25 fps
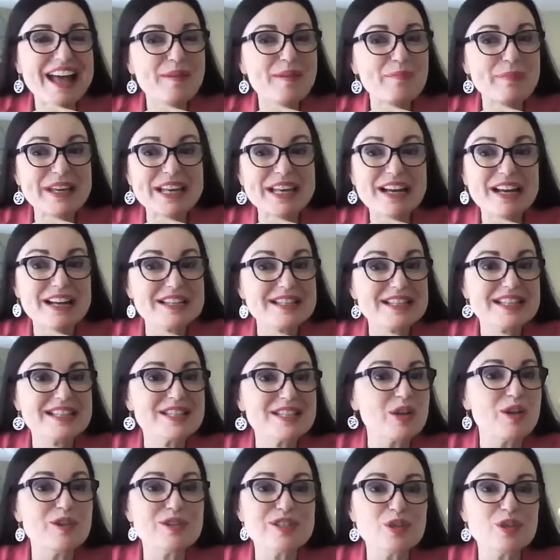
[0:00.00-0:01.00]
because it's
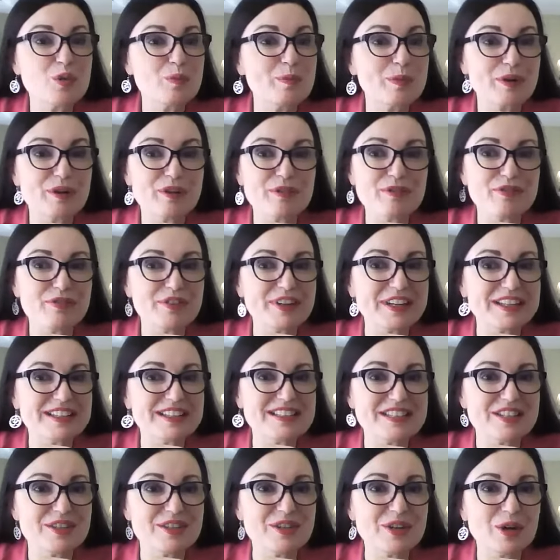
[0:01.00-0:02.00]
all so perfect,
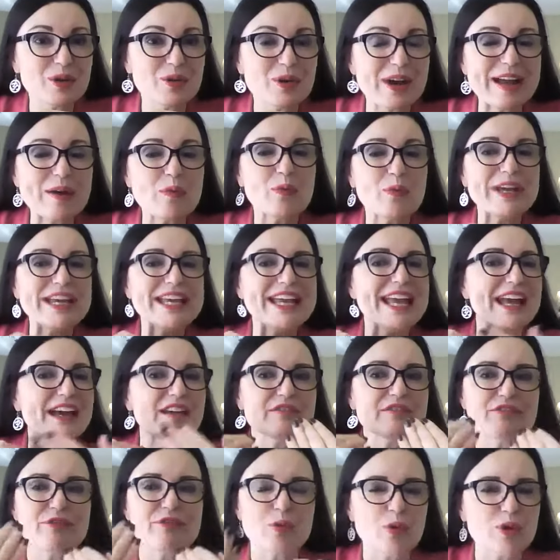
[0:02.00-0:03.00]
and we can't
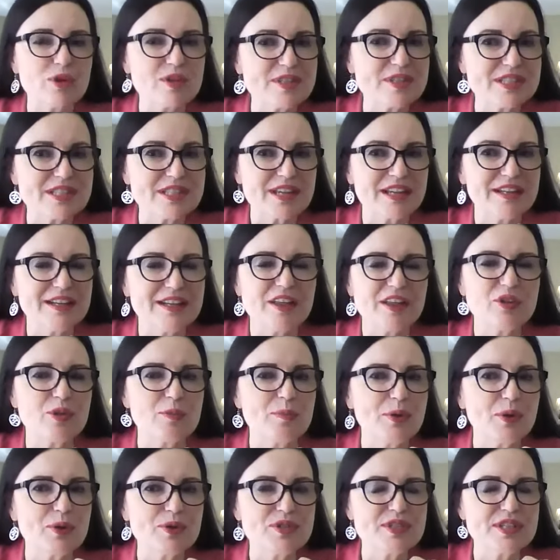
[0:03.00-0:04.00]
force another
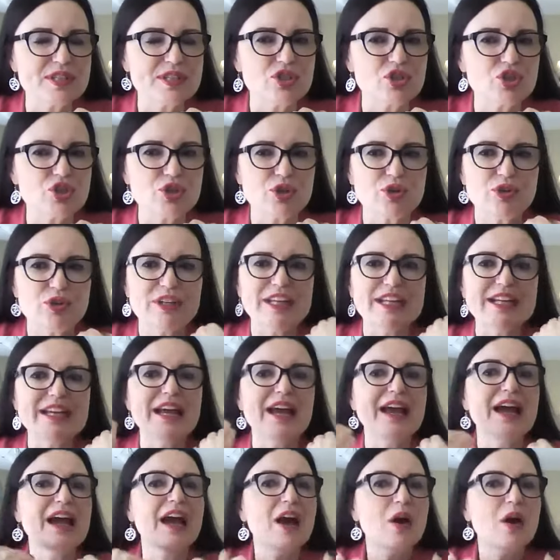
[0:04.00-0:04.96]
person's journey.